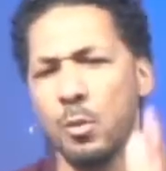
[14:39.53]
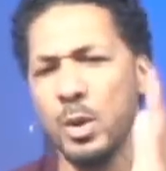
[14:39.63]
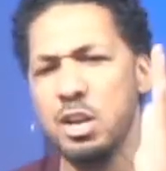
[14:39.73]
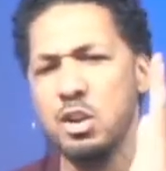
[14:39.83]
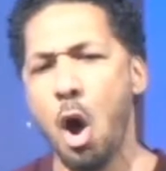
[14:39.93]

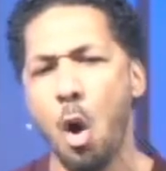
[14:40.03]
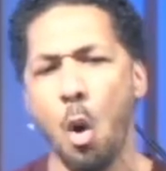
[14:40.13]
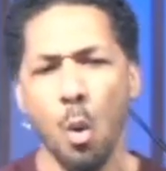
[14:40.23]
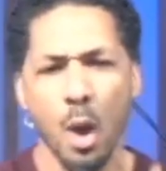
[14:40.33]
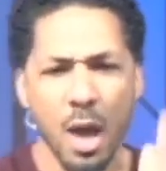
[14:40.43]
we
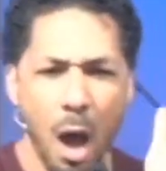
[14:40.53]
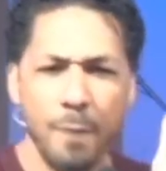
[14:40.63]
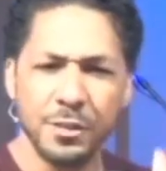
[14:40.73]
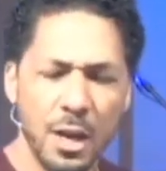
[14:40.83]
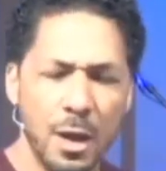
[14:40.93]
know
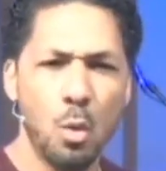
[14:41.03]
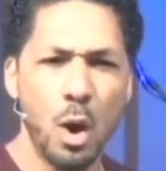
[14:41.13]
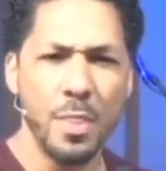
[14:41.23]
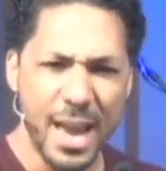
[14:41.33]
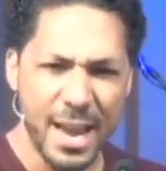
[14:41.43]
of
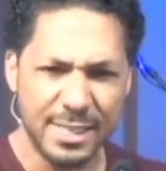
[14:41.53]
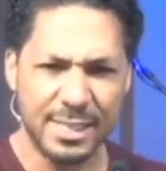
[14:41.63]
someone that is